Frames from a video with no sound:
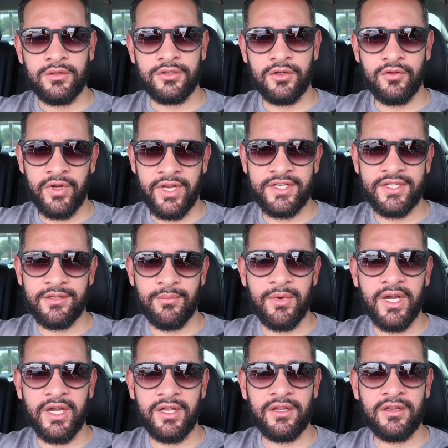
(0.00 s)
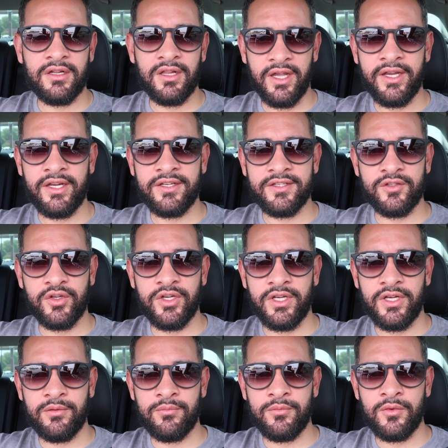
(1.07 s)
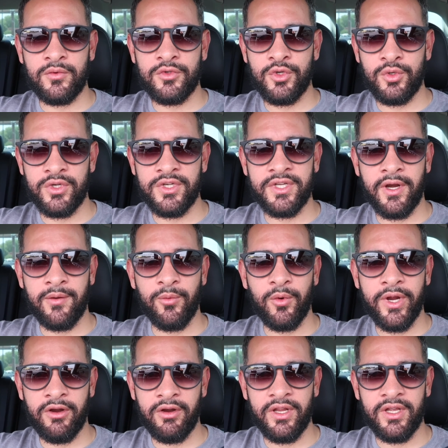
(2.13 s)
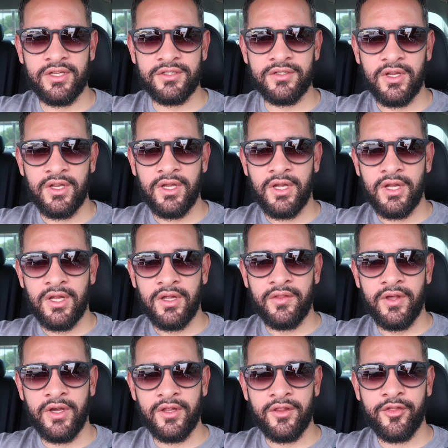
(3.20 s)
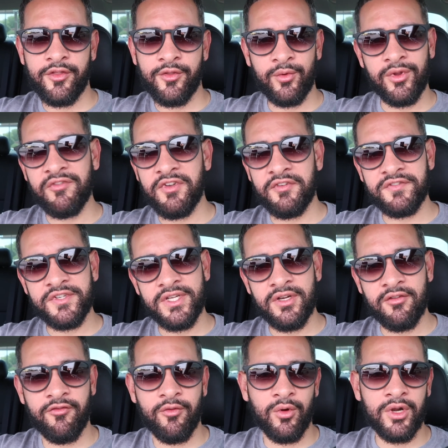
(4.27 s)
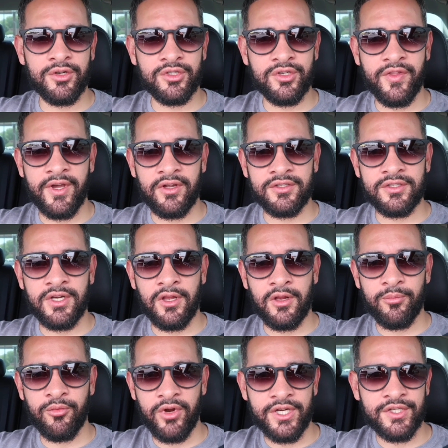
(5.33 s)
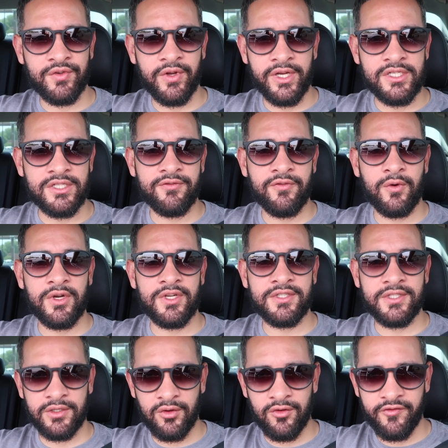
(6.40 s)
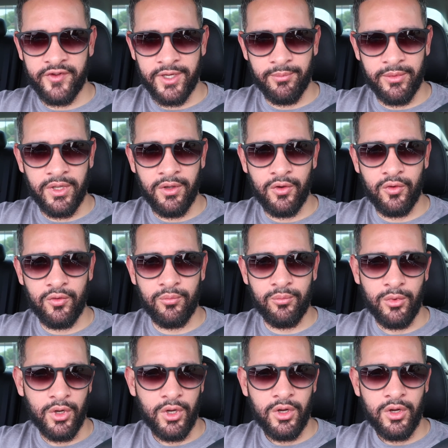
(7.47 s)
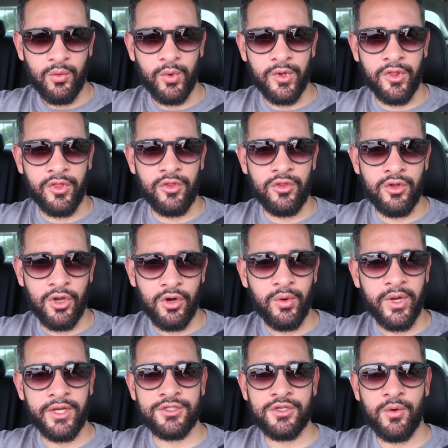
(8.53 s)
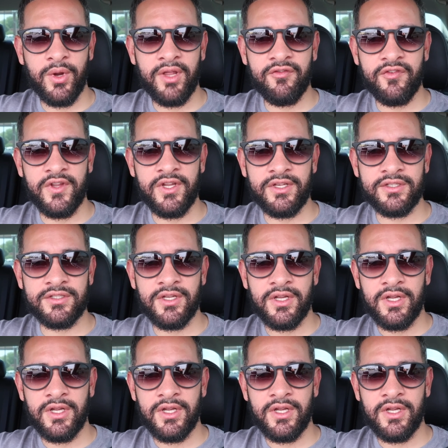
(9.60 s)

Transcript: So granted, my client is looking in 2 desirable areas. The $350,000 to $400,000 price range for a single family home with no HOA fees